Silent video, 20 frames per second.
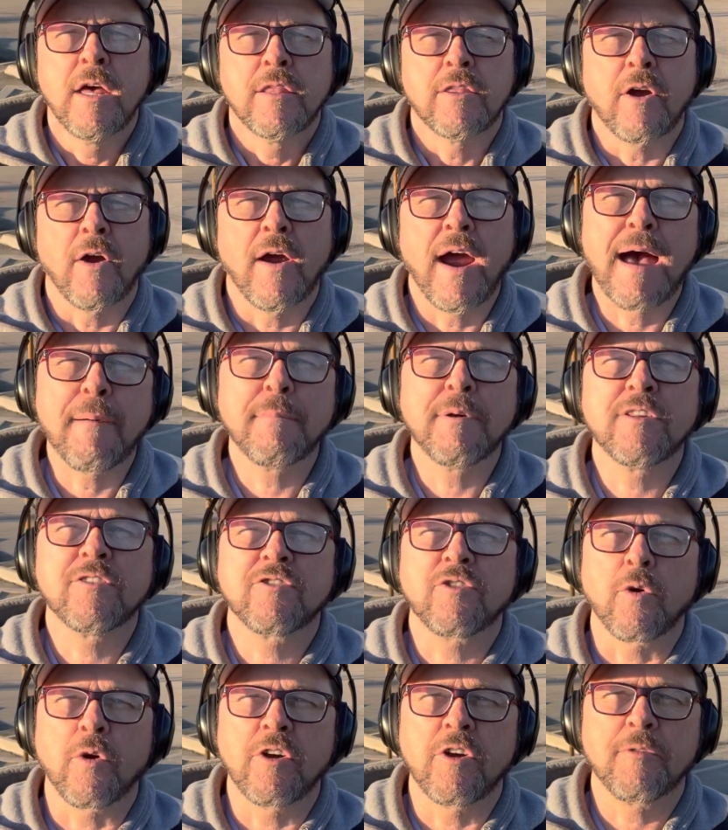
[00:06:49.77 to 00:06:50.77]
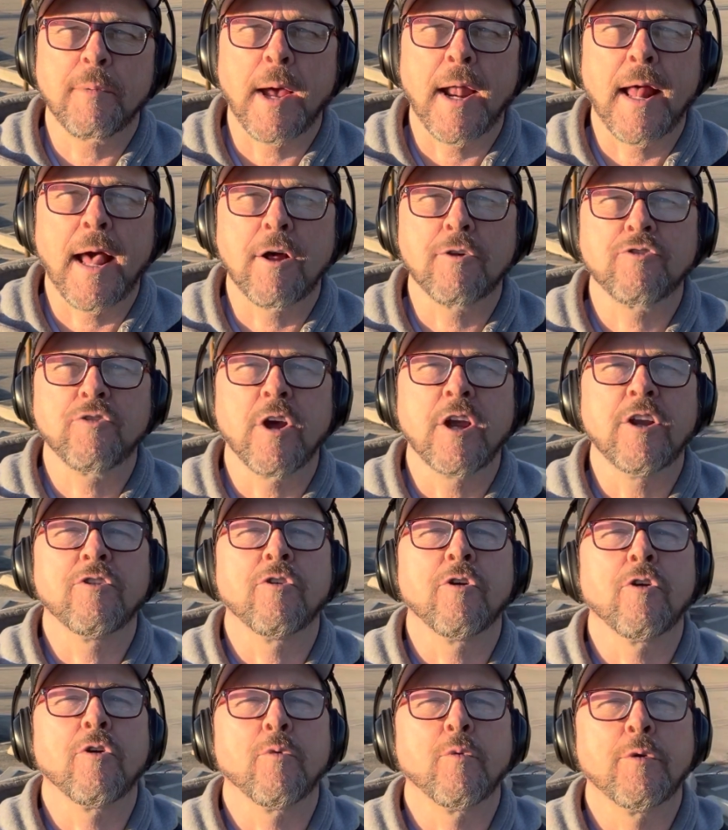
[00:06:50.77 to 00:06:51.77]
There have been stories about how Trea
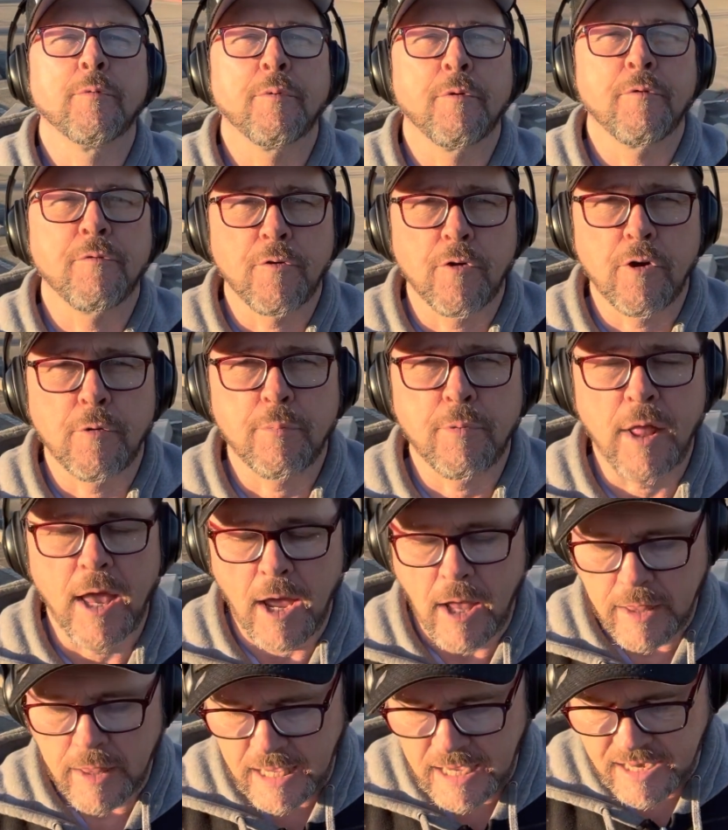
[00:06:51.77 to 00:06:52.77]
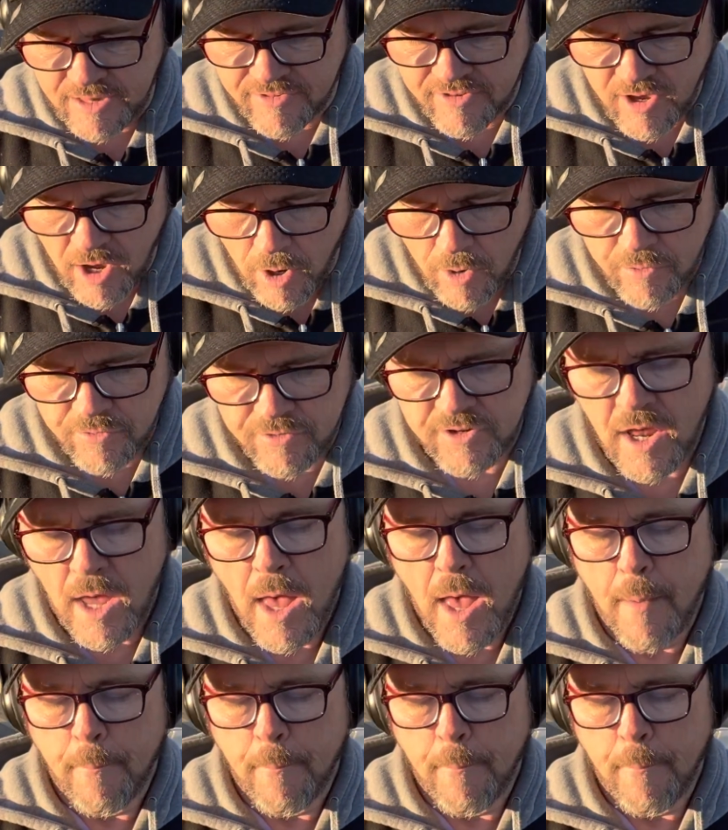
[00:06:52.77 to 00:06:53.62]
Turner would prefer to play on the East Coast,